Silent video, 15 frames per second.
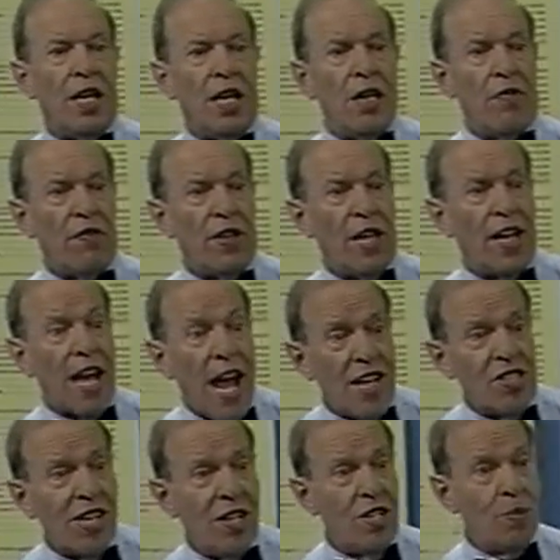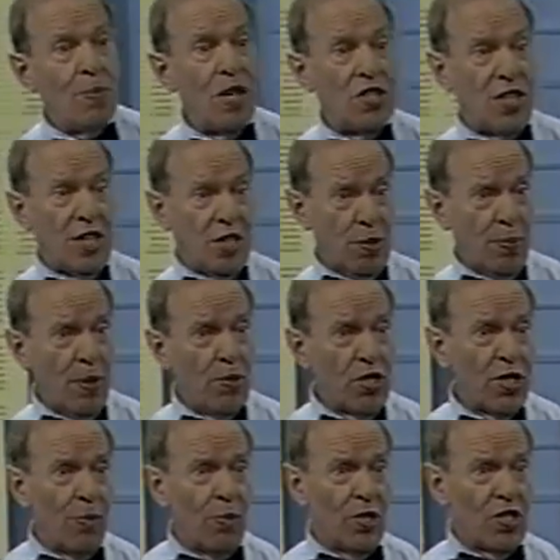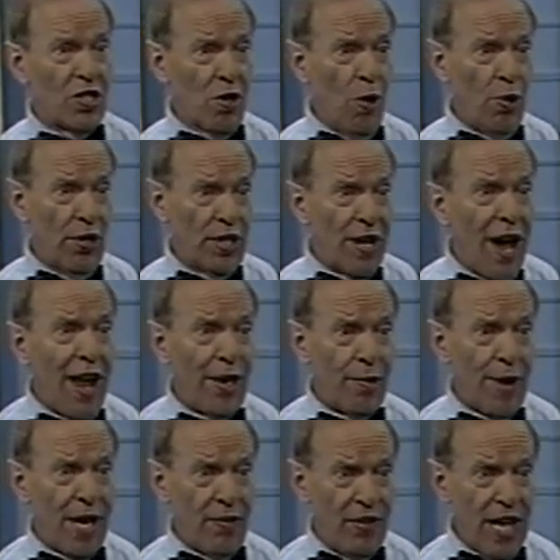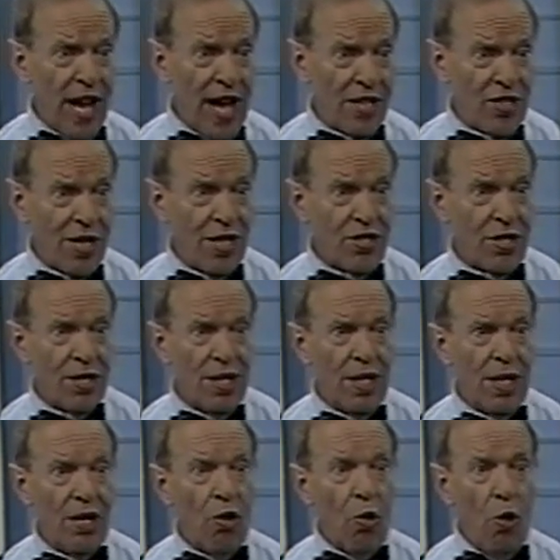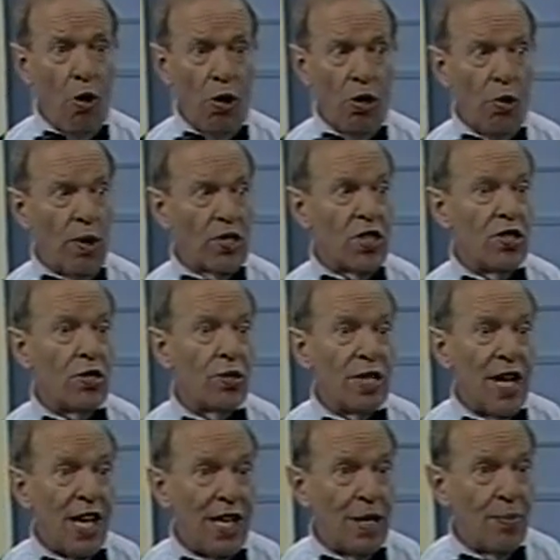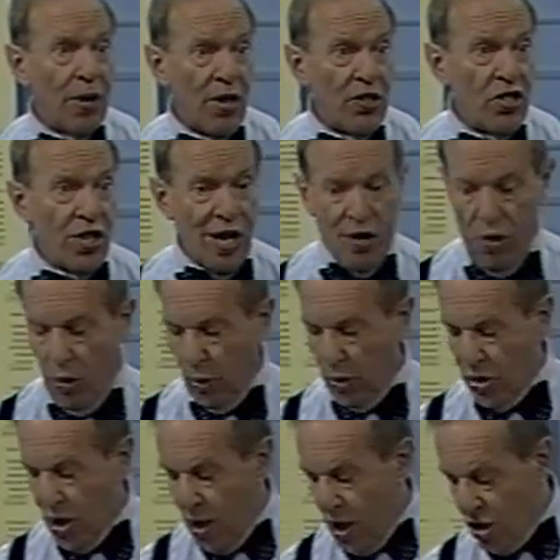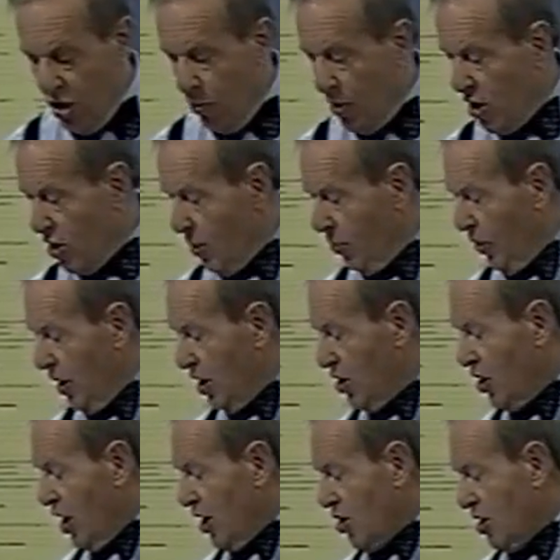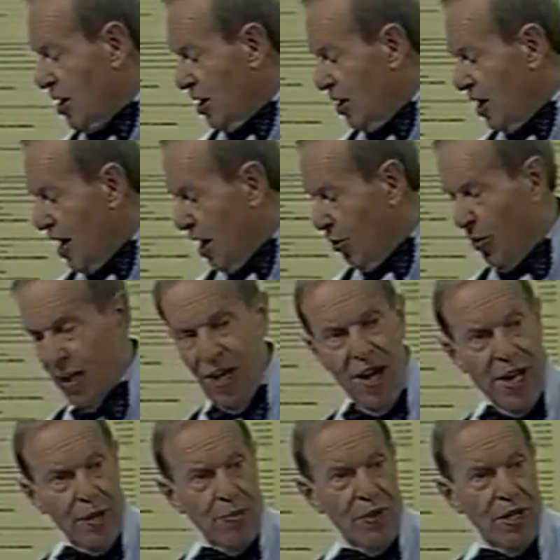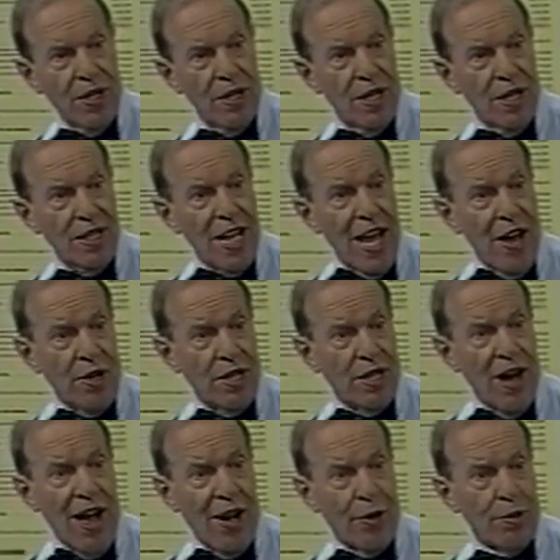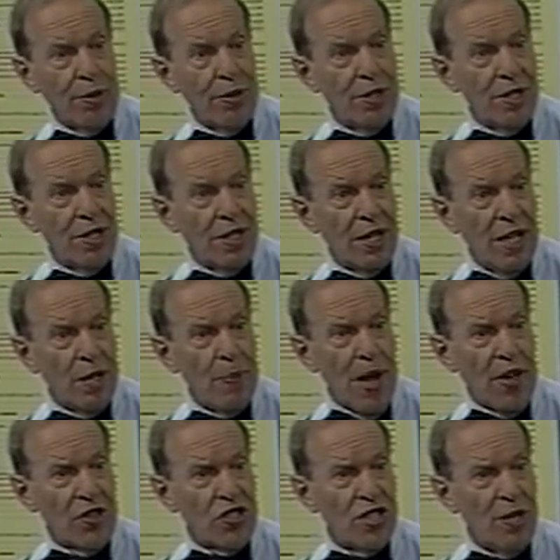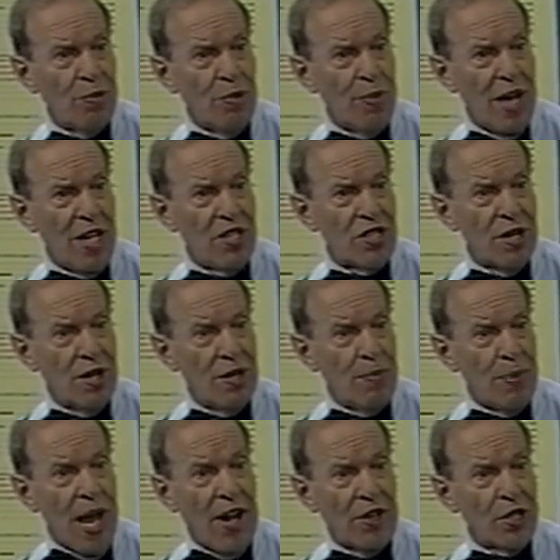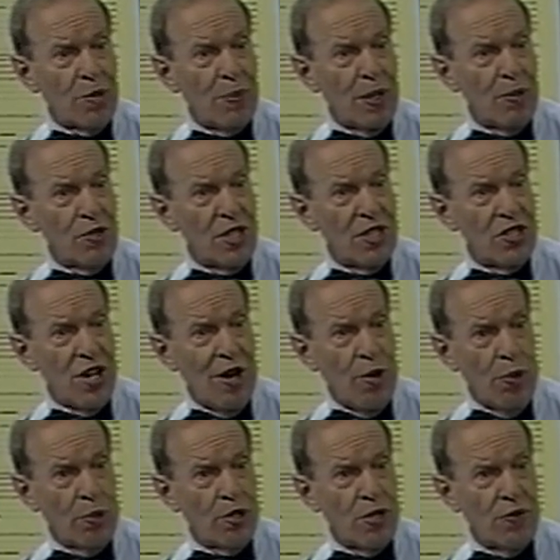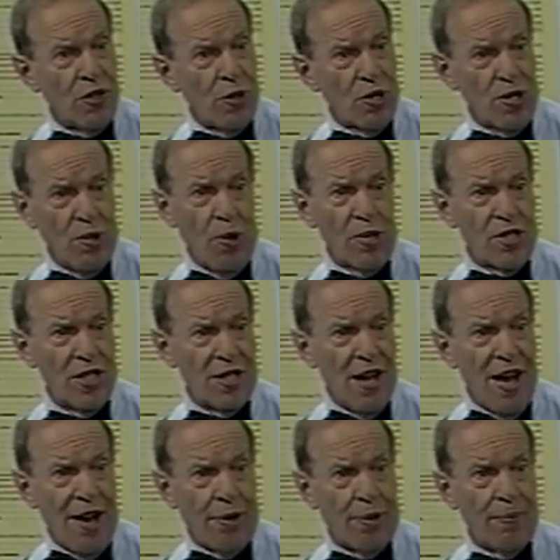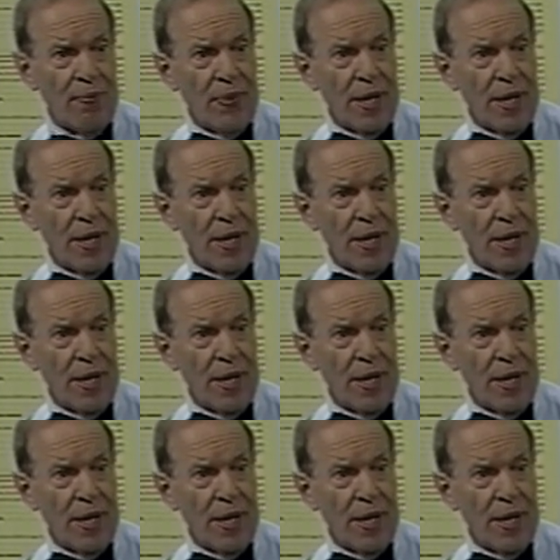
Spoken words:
If an asset is missing, suppose someone stole $1 out of the assets, all losses are taken by the shareholders, so we simply adjust the equity item down $1, and the balance sheet remains balanced because the shareholders have just lost $1.